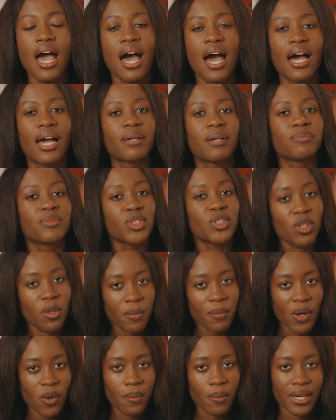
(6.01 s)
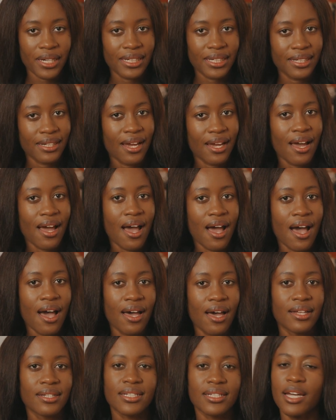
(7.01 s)
I'm Noma Omagina
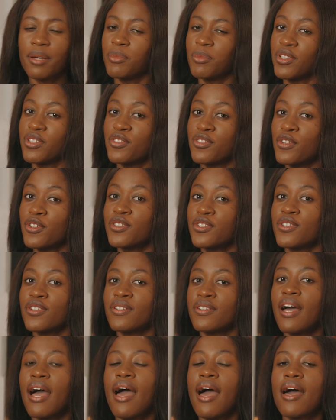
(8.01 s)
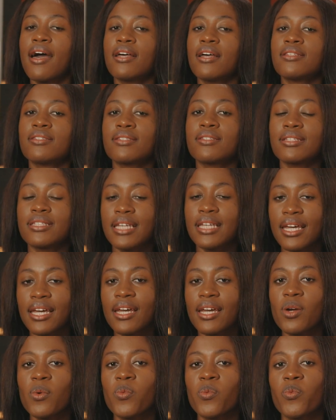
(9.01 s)
and I'm your instructor.
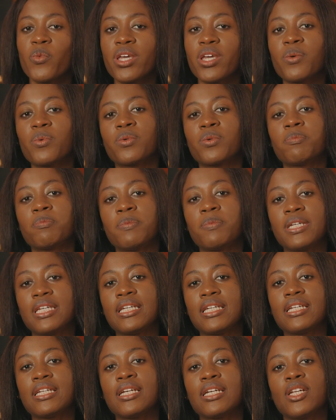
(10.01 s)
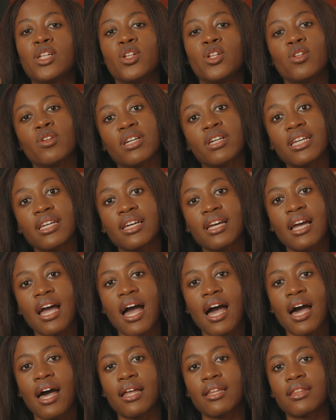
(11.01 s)
Today we will be looking
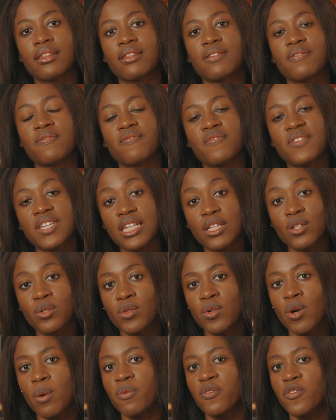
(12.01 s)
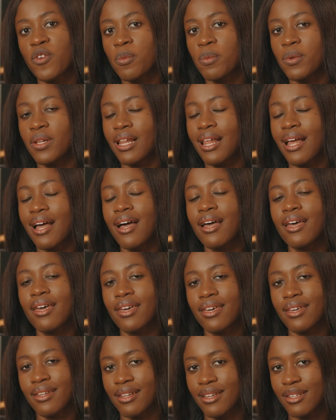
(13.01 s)
at the VLOOKUP formula
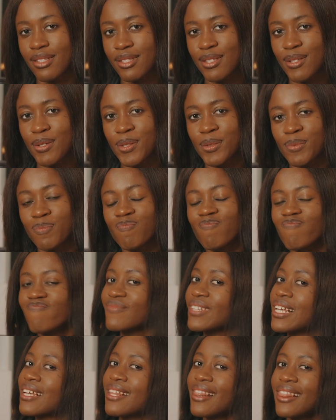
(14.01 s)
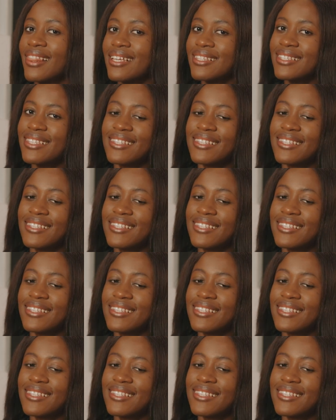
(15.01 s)
in Excel. Let's